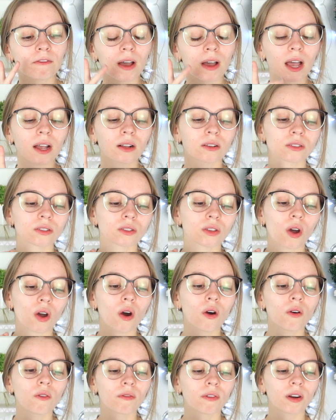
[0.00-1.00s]
Files,
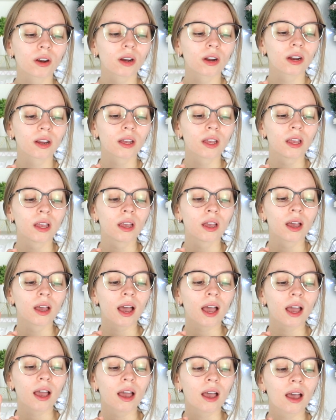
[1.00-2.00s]
Over,
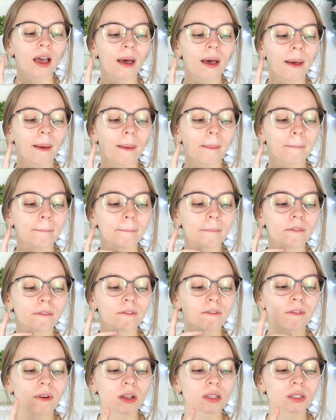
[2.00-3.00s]

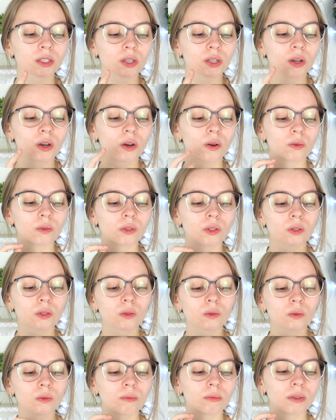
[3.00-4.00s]
Fonto,
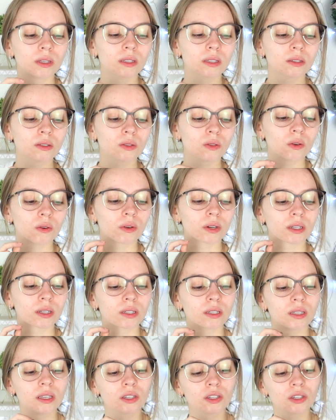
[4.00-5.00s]
Zoom, In
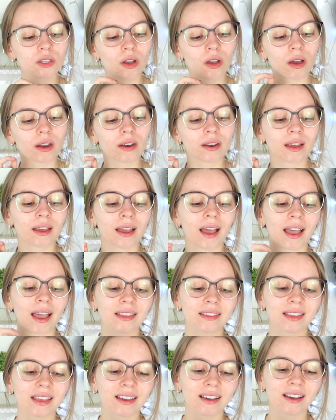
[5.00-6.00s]
Stories, InShot,
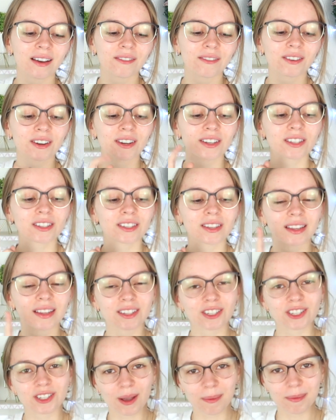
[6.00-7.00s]
Highlight Coverage,
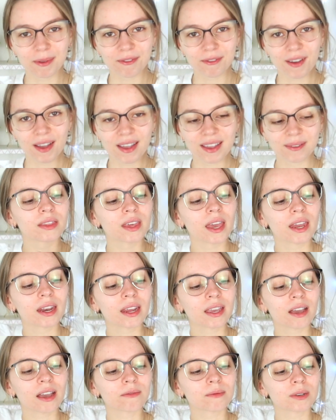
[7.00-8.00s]
and Shopify. Then
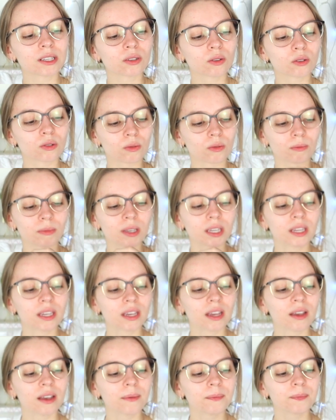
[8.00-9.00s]
I have my social
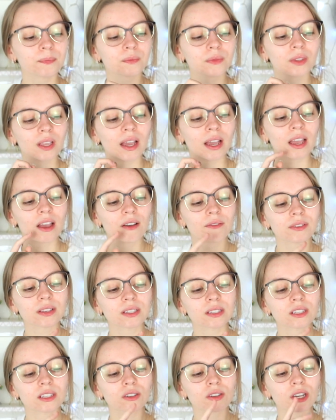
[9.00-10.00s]
media. I have
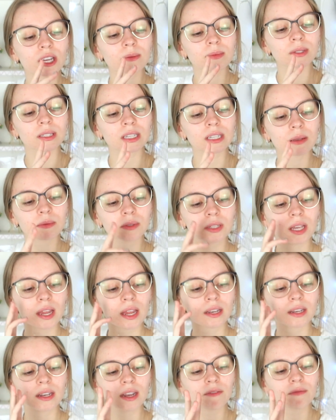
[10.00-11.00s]
Instagram,
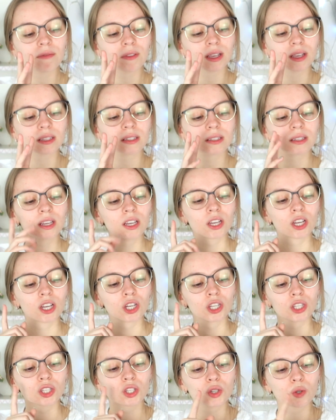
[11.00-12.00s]
Snapchat, Netflix,
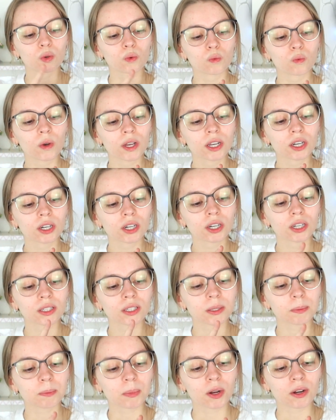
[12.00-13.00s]
Twitter,
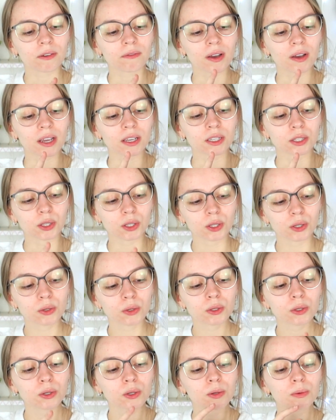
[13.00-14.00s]
Spotify,
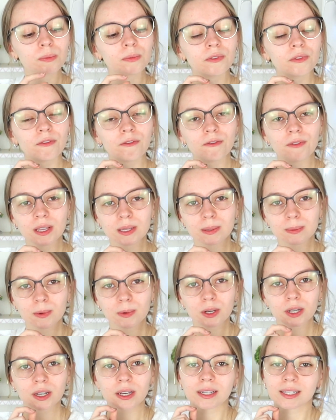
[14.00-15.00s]
YouTube,
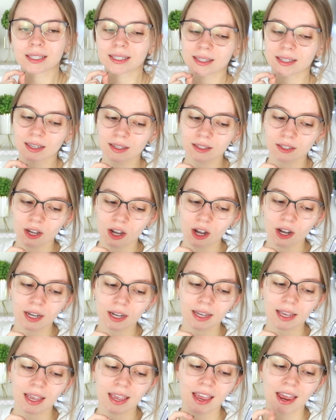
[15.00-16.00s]
Facebook, TikTok,
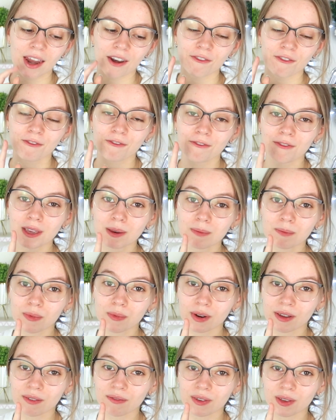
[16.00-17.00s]
and feed
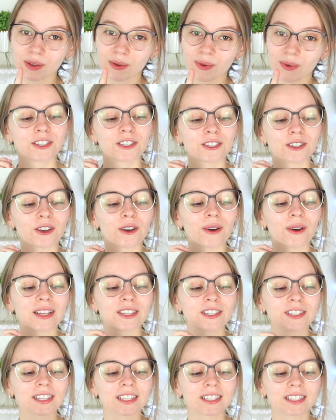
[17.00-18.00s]
preview. So
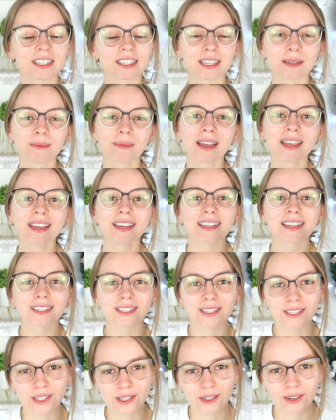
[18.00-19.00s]
as you can see, my
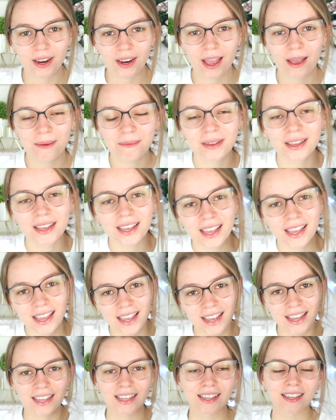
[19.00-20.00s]
Instagram
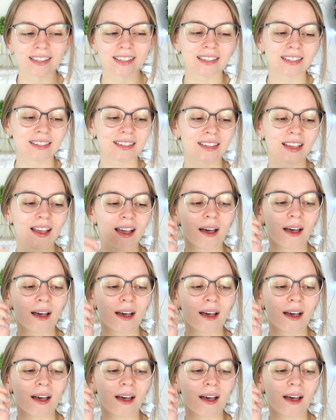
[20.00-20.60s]
is